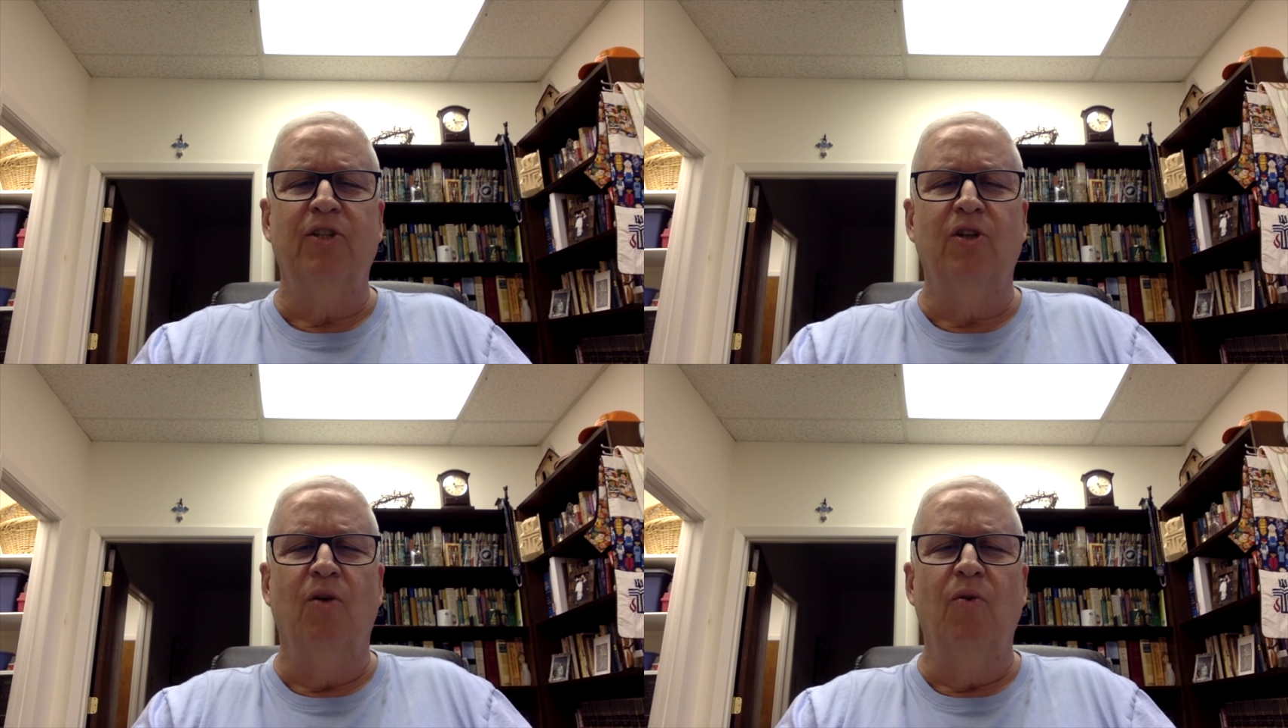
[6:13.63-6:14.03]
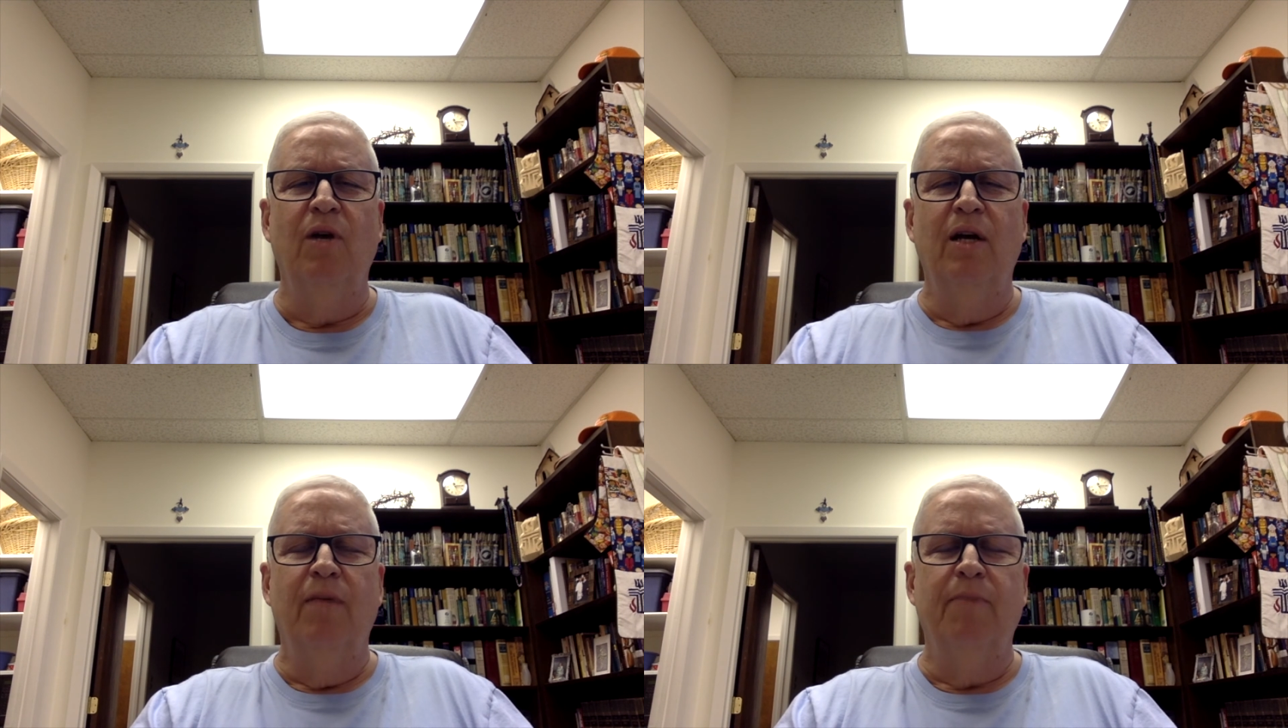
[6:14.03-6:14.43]
so
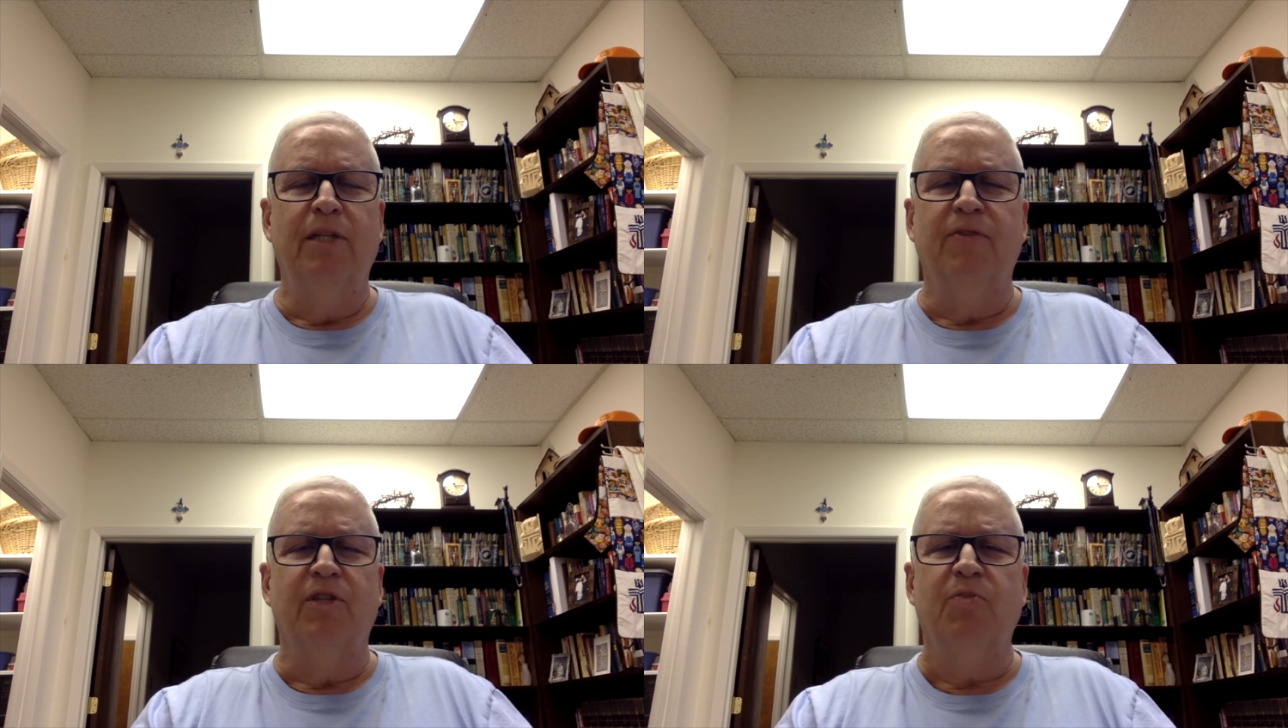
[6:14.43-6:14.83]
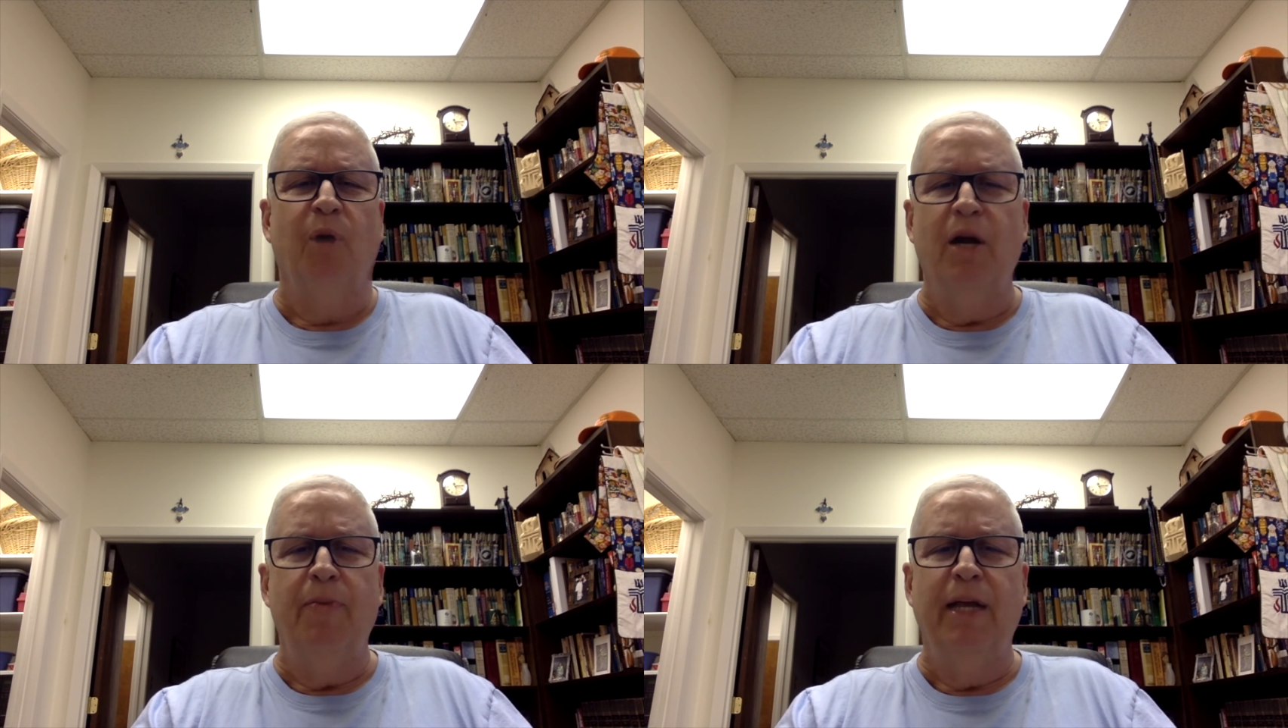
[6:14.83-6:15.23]
much of a
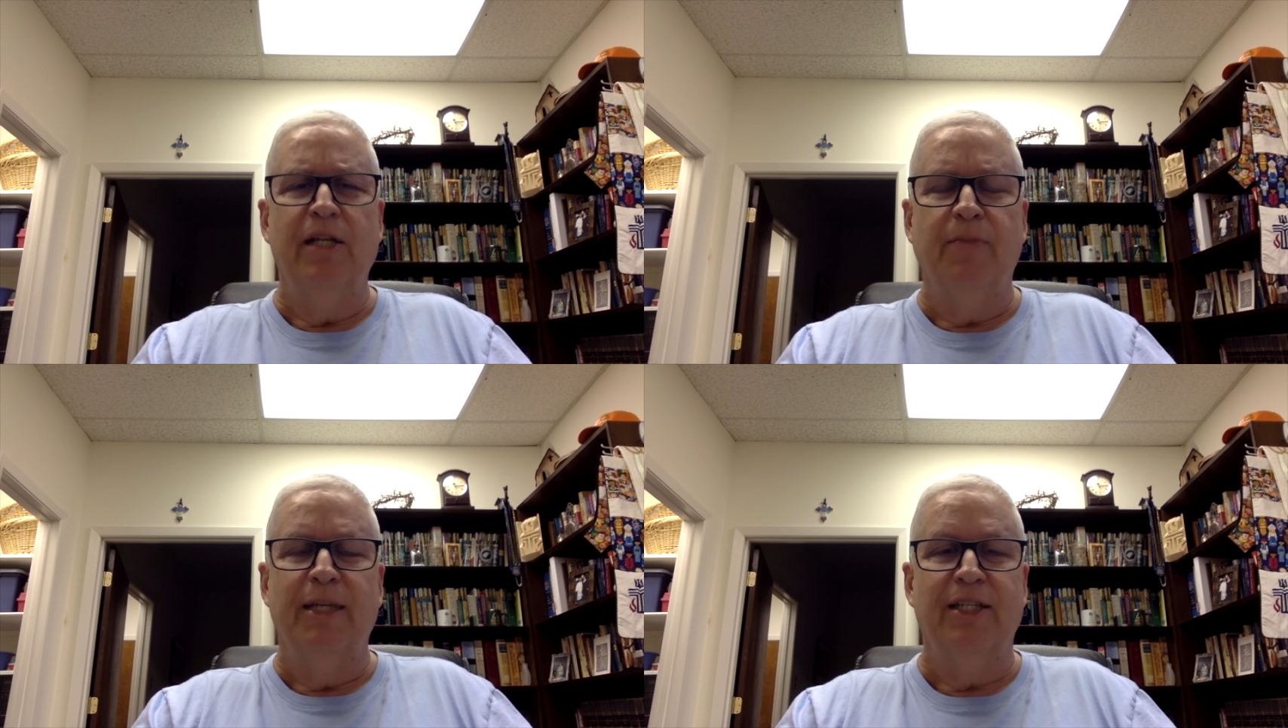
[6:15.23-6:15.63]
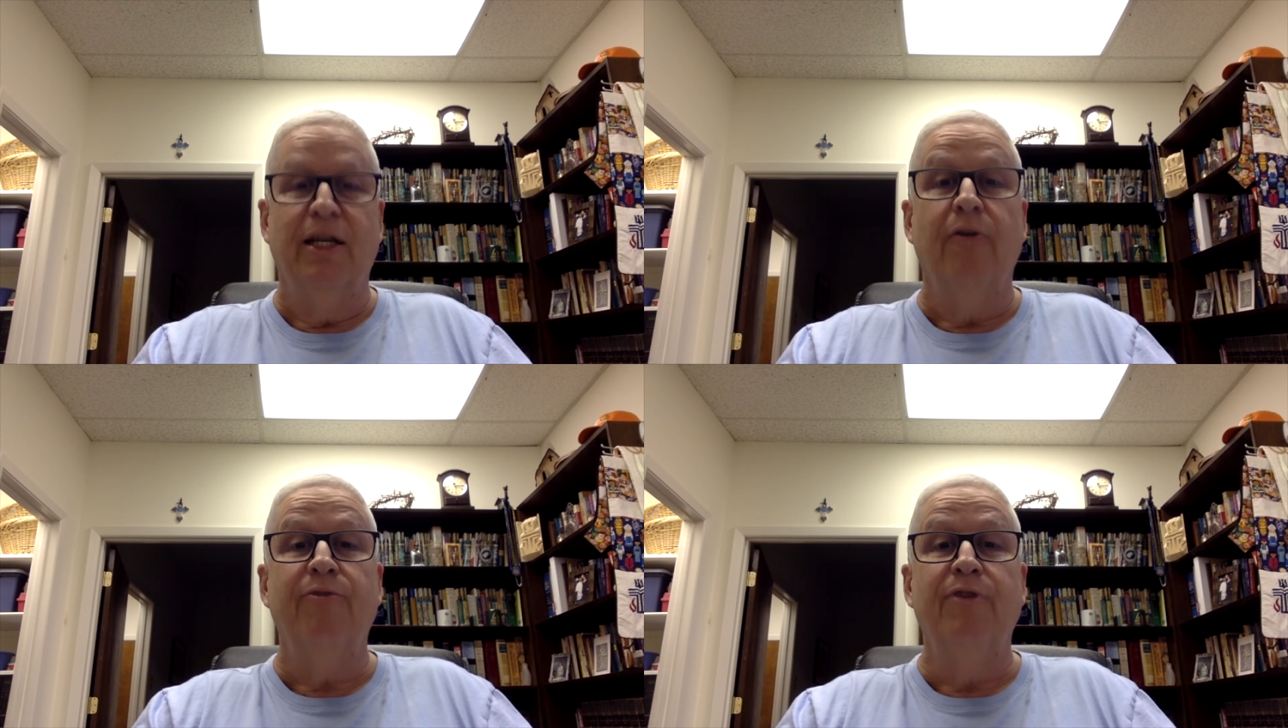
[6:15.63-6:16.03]
smarty pants
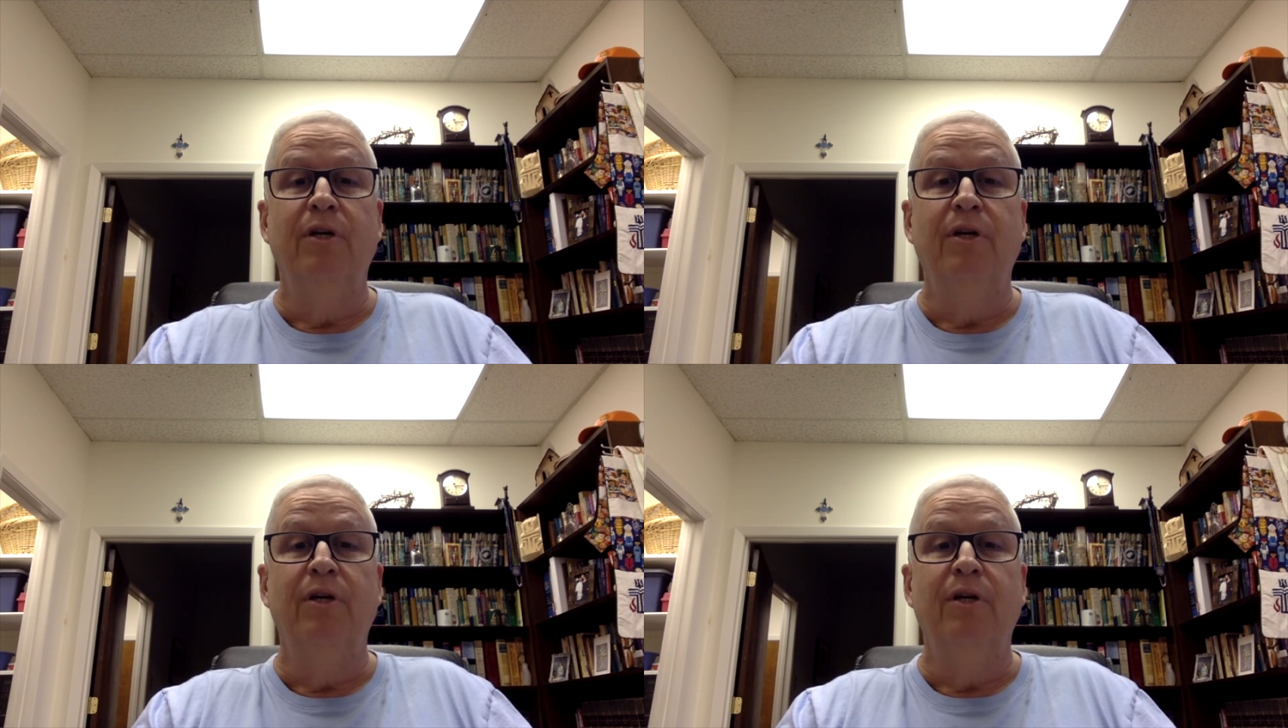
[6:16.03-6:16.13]
myself.